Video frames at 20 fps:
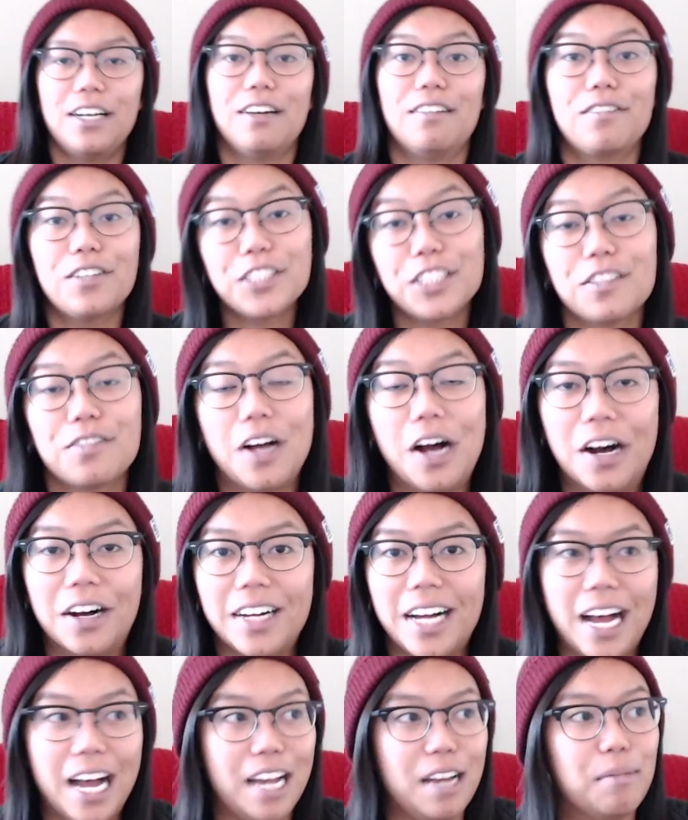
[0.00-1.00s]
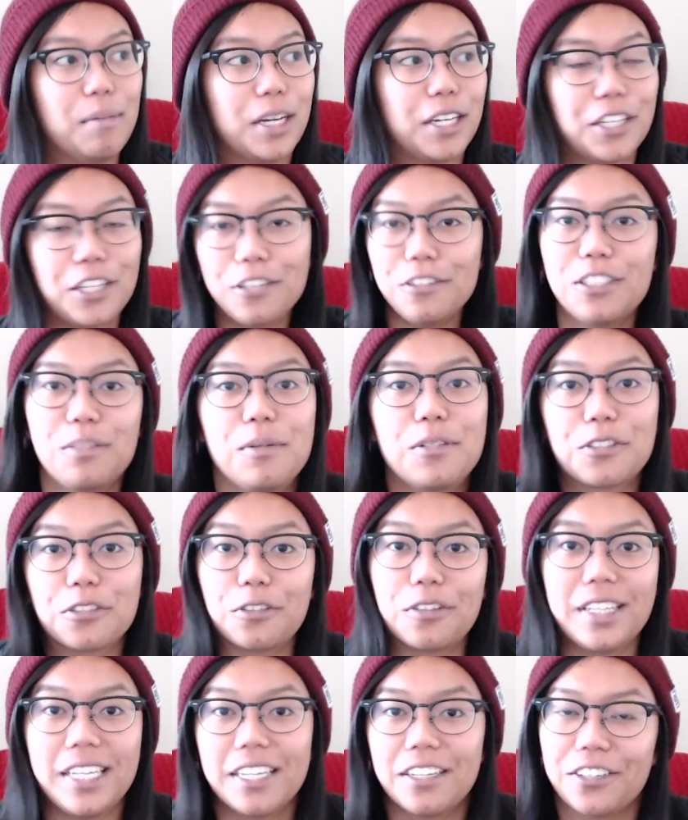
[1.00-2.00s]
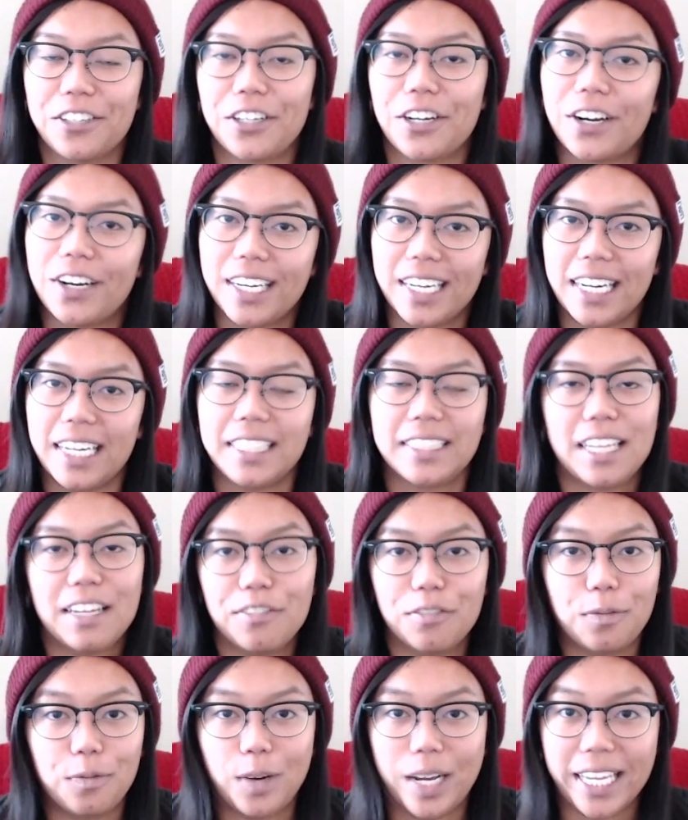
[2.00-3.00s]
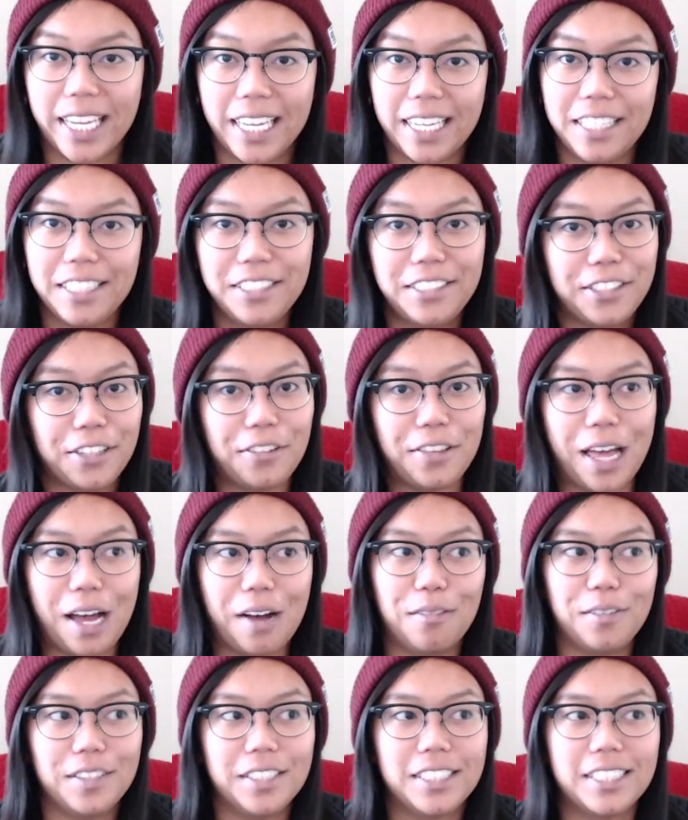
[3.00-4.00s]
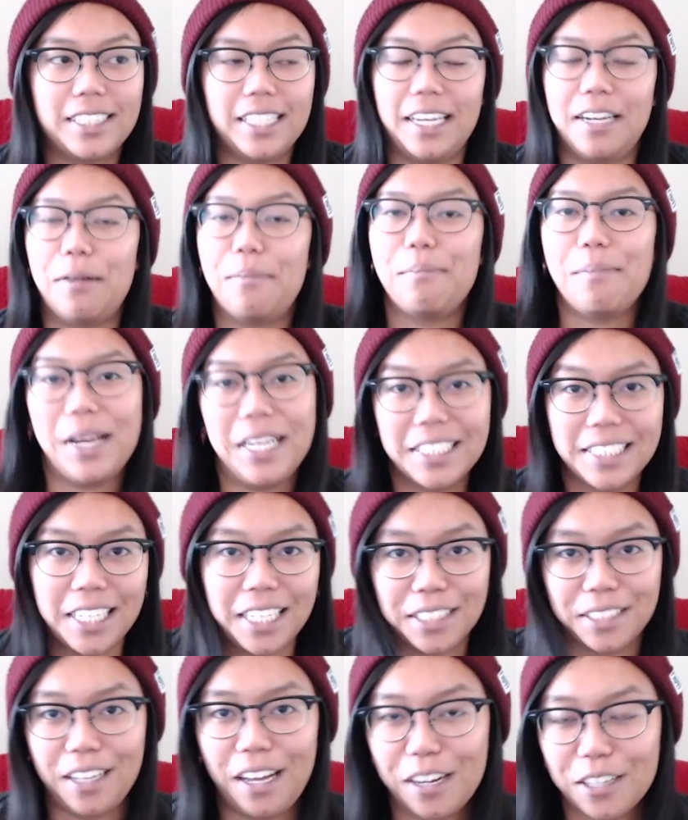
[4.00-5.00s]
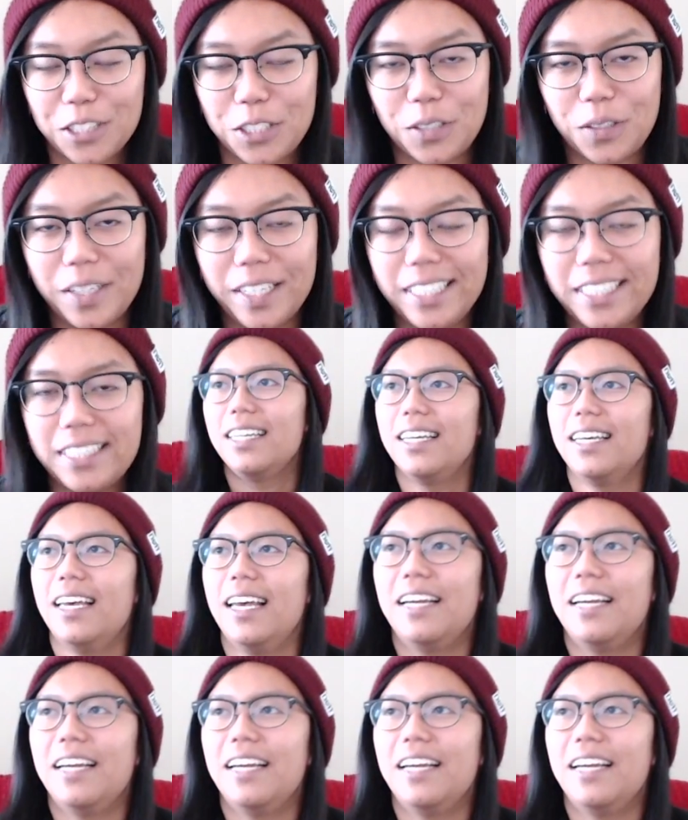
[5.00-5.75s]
First of all, I am a huge musical theater nerd and I love Wicked, so that was an amazing song choice.